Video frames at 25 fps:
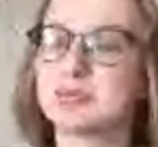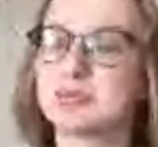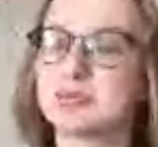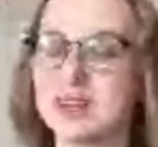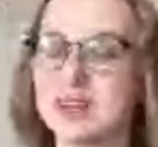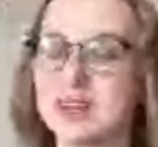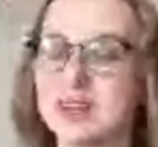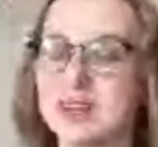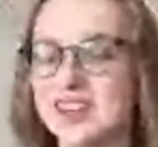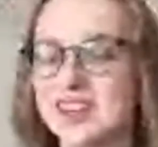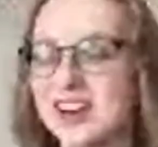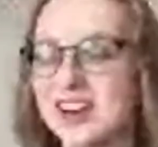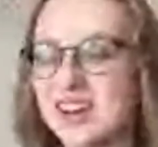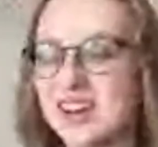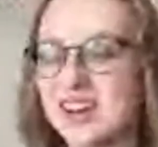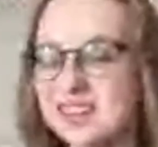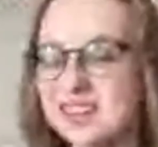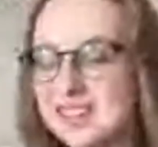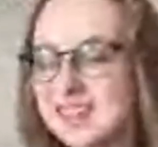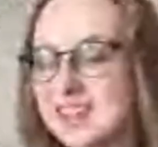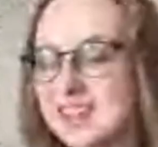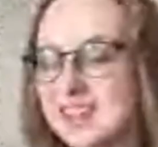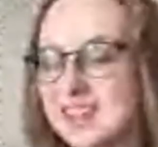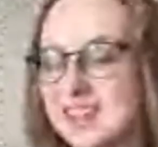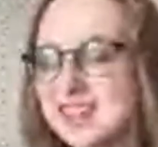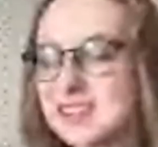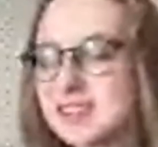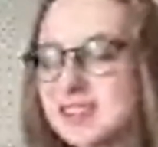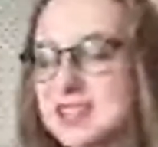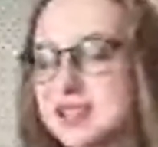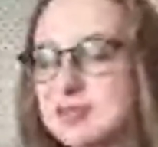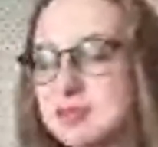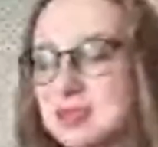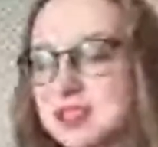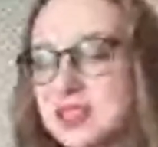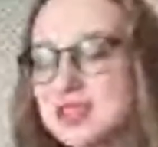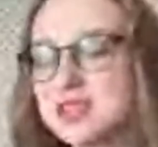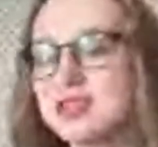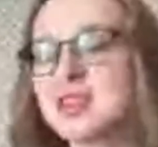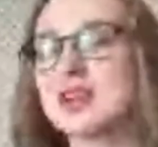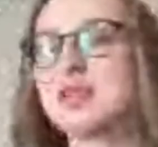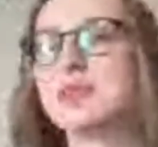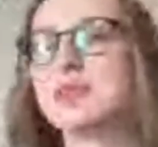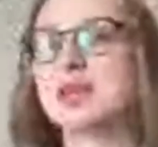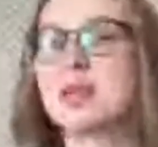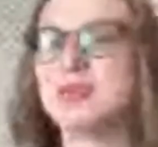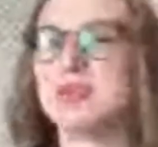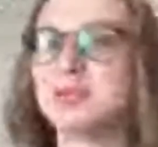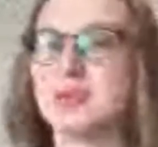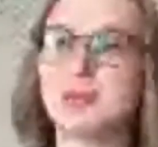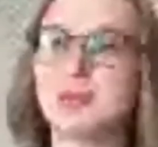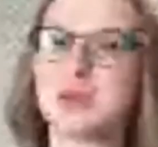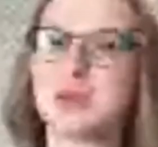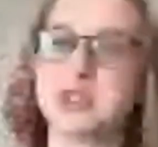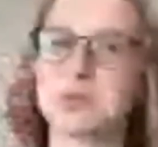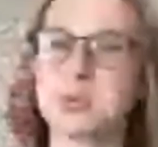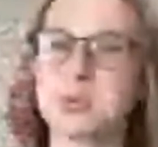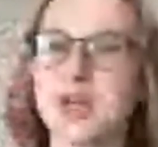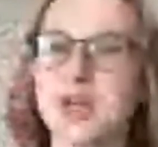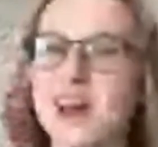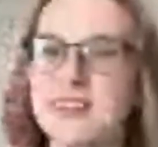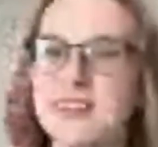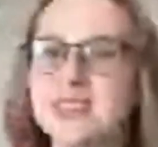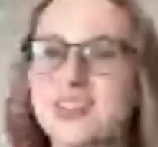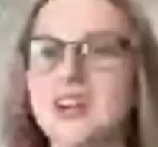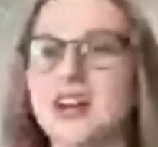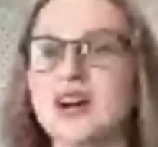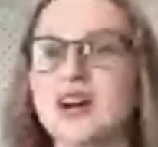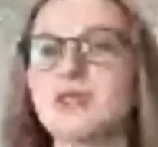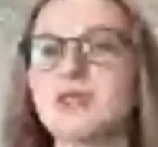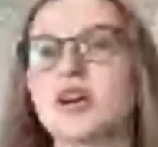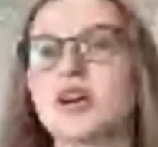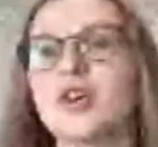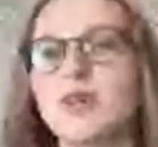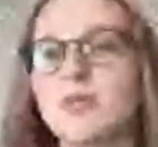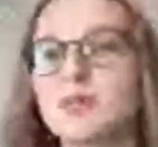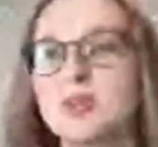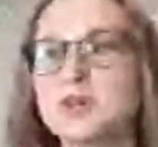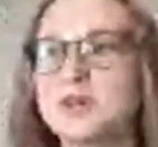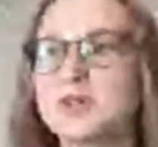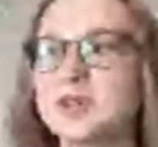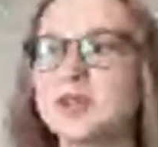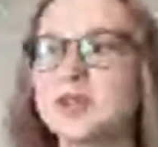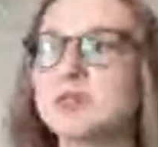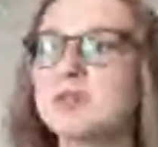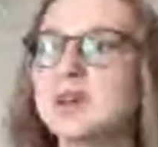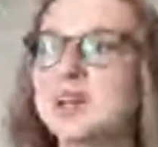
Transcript: present under the Christmas tree, we, which we have in our common room.